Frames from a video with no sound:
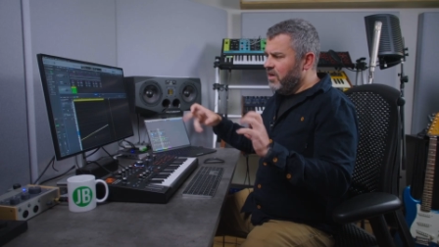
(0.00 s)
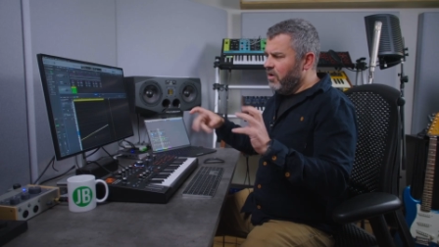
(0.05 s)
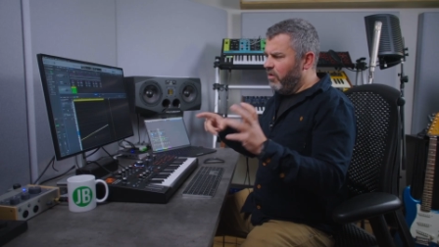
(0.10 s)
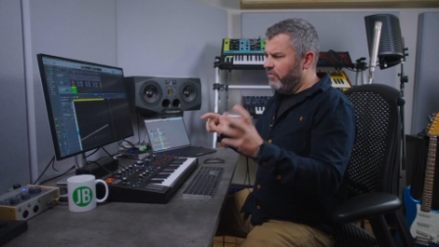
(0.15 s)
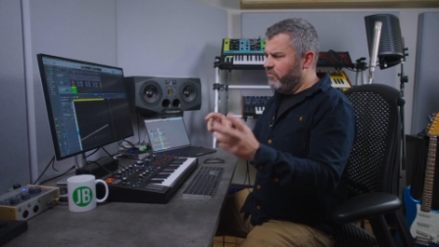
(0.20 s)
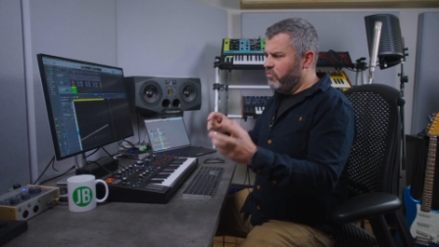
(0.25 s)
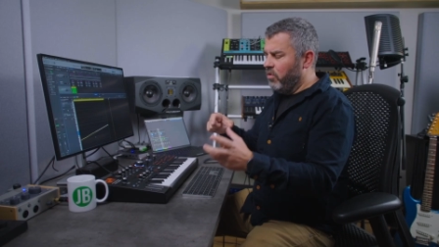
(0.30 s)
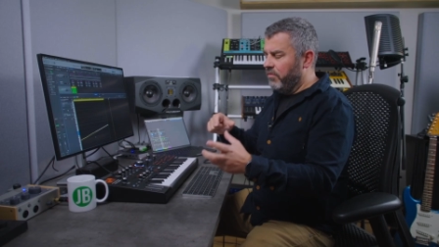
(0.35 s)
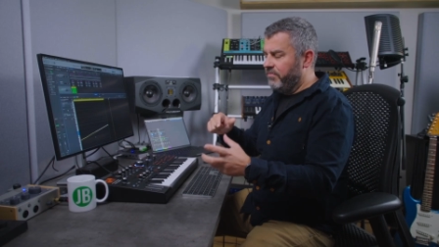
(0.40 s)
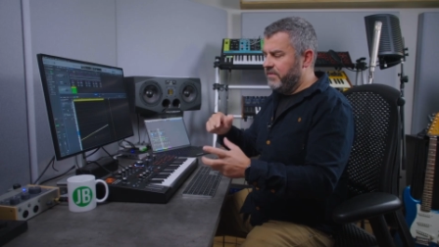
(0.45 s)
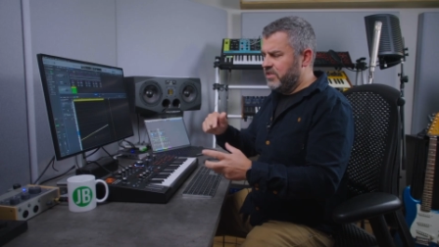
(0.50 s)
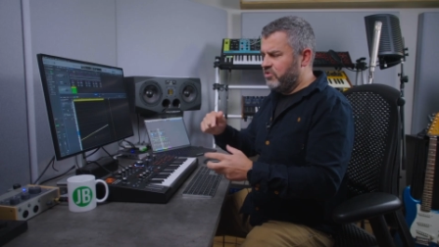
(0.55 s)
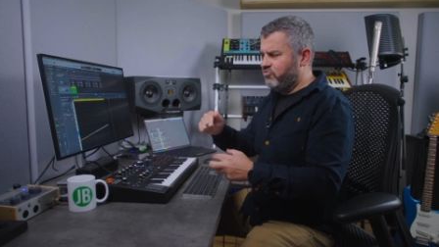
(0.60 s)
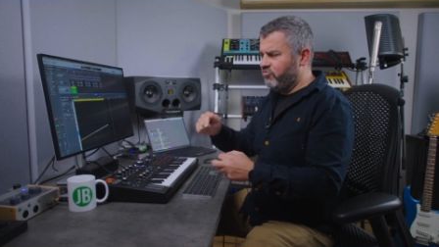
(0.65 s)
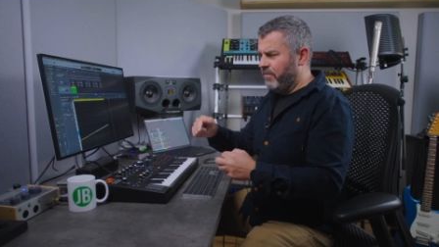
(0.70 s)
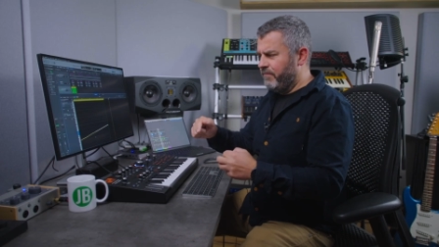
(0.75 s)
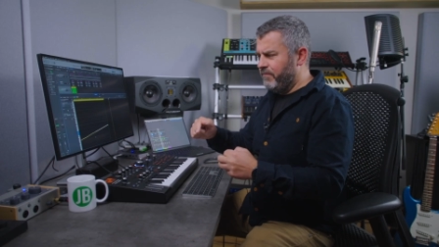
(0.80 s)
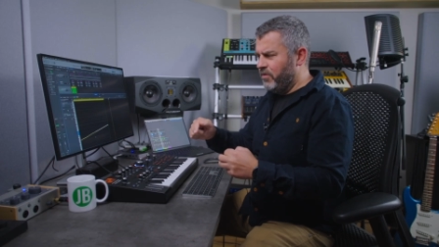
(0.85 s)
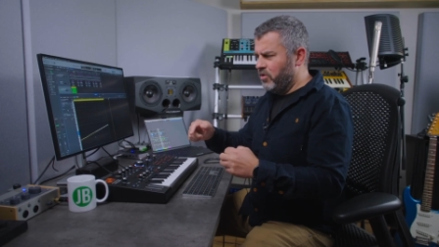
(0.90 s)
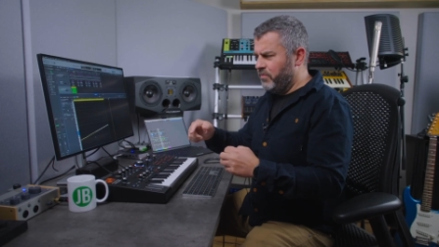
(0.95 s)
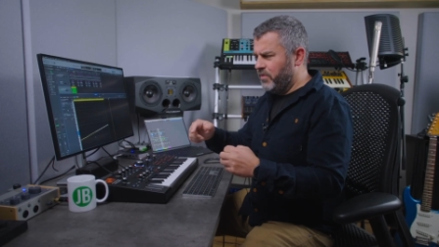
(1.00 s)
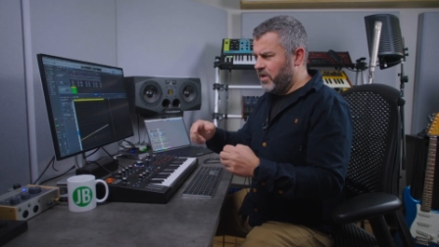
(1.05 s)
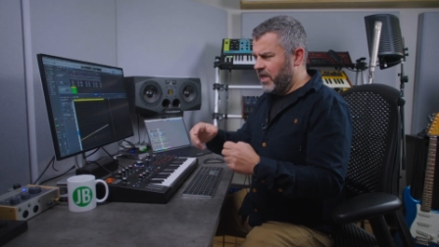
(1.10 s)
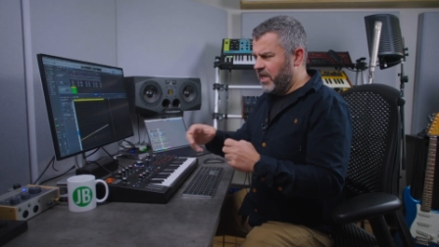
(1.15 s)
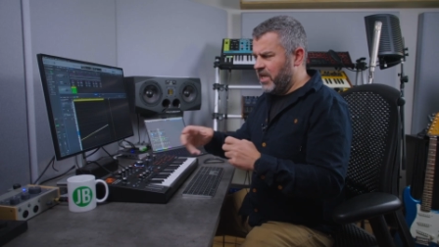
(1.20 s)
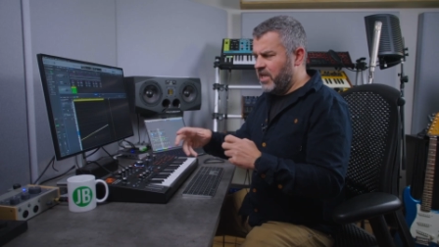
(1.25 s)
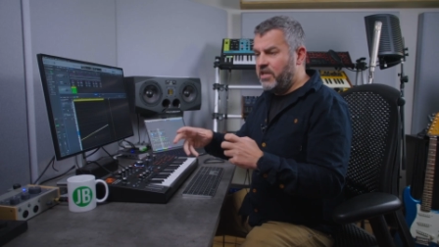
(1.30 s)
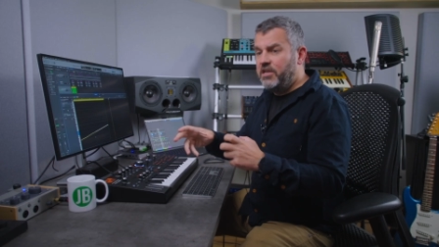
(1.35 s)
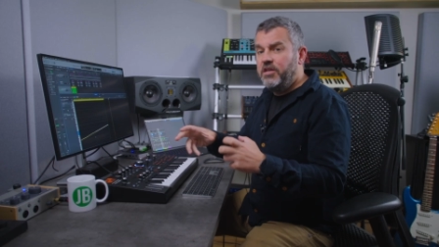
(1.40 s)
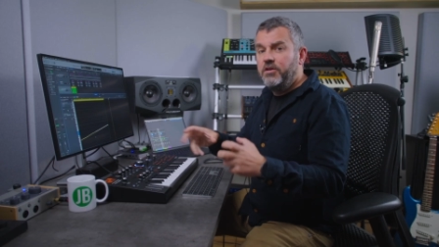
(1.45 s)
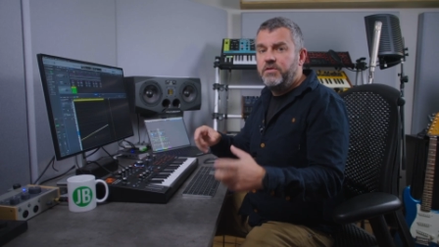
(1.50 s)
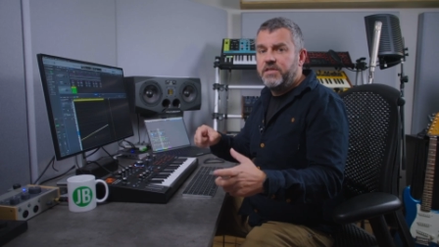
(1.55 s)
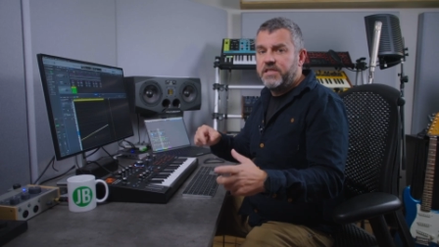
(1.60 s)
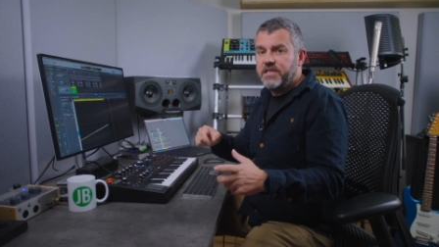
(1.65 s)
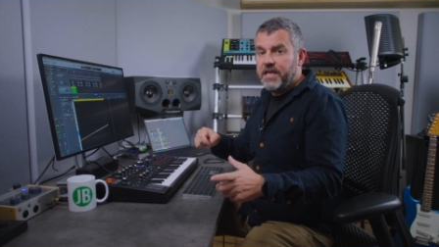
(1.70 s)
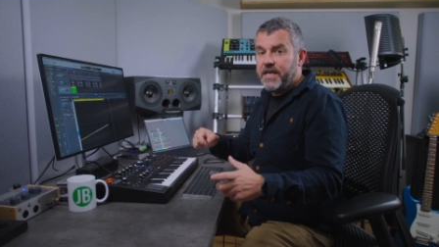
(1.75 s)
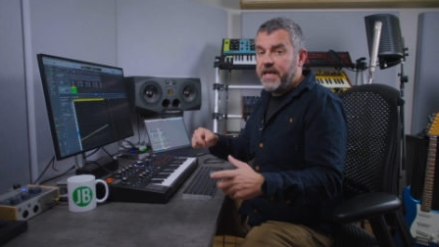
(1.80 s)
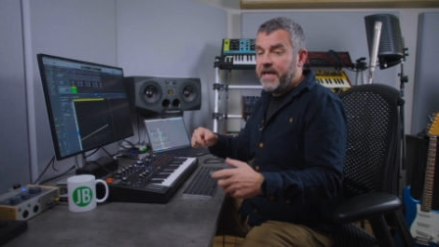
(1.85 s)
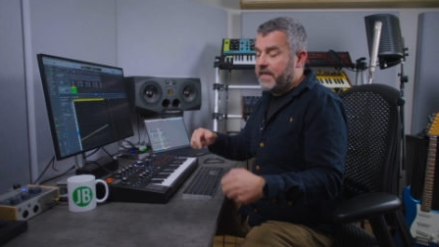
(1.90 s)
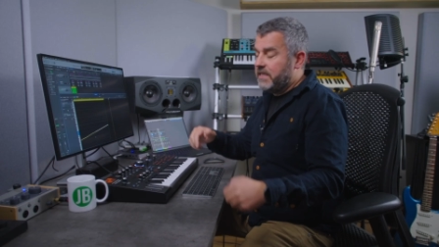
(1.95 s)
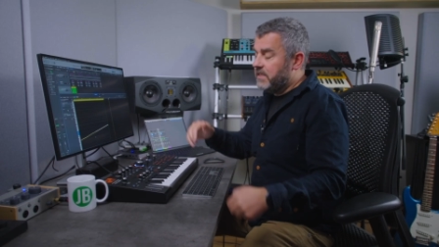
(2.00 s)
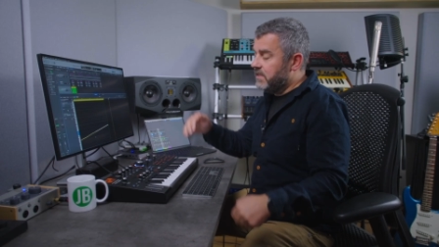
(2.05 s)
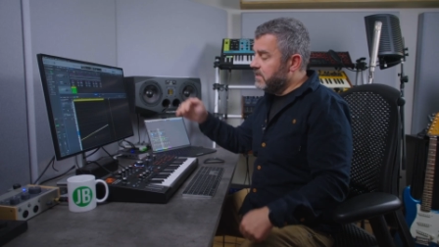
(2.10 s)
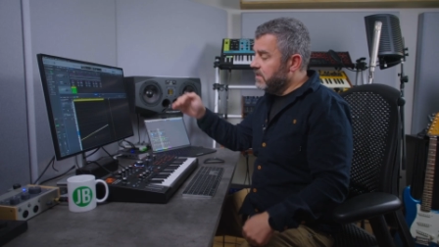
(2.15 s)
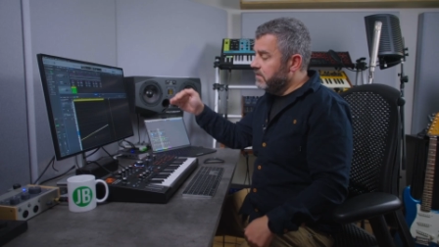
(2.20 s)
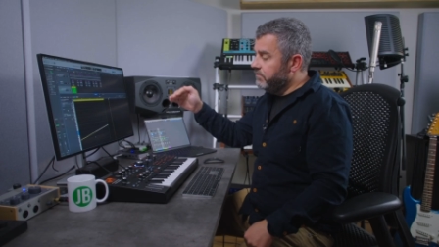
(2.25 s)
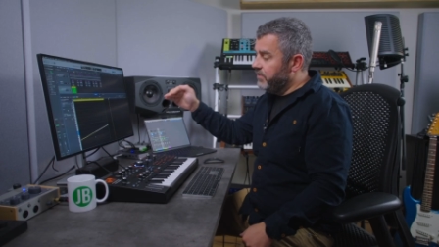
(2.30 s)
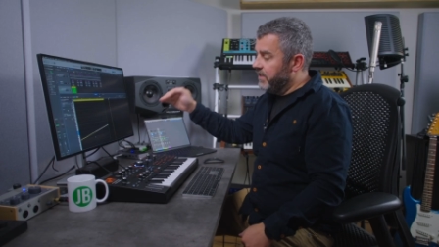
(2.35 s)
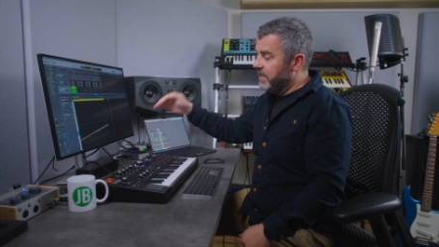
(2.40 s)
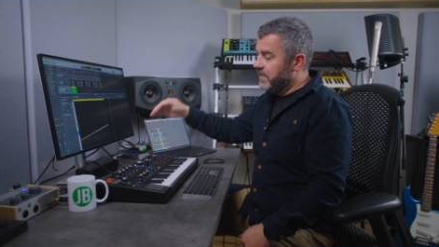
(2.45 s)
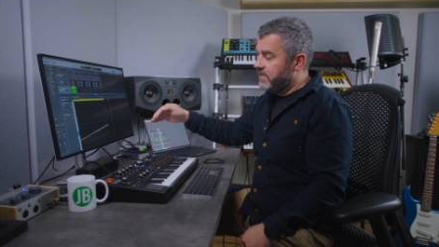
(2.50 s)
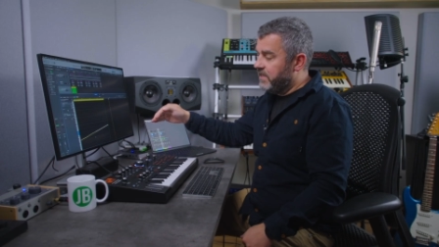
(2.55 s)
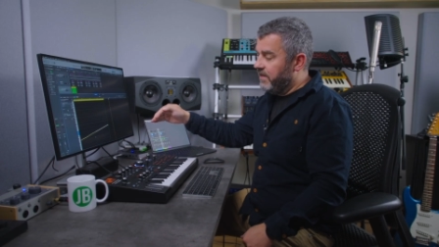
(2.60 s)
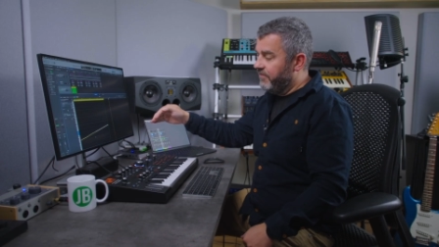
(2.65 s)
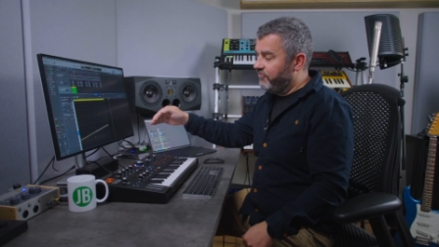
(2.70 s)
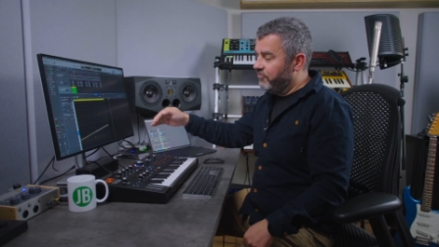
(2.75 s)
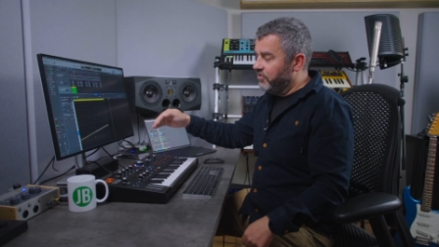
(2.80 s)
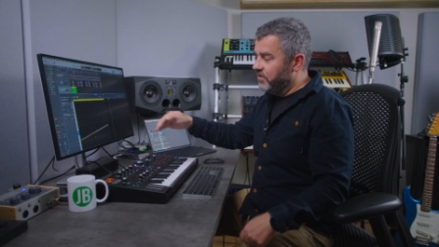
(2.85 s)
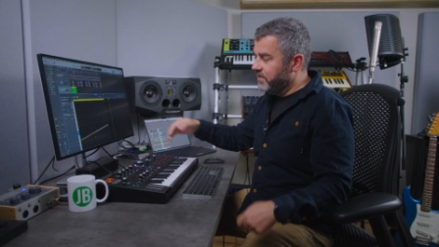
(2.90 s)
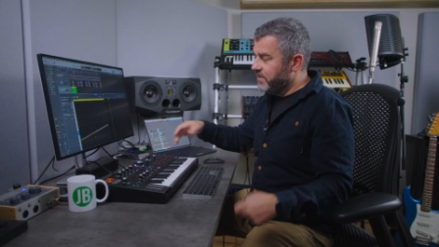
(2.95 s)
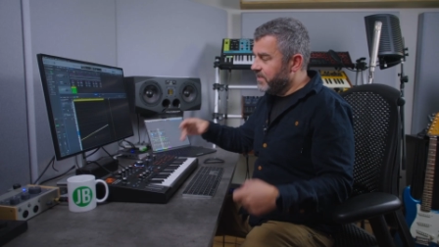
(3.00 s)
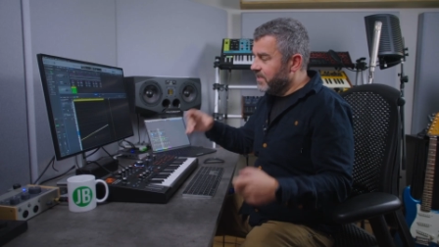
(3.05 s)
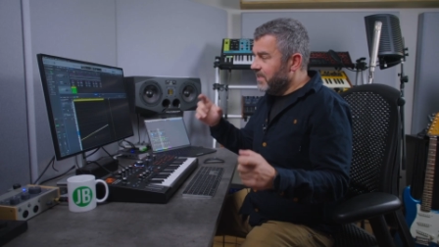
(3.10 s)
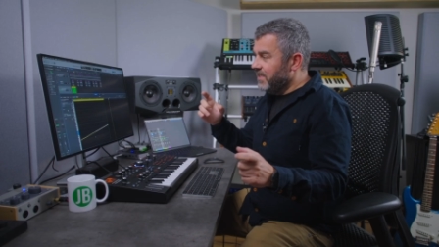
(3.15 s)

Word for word: of what this drum loop kind of loosely is, but it's different.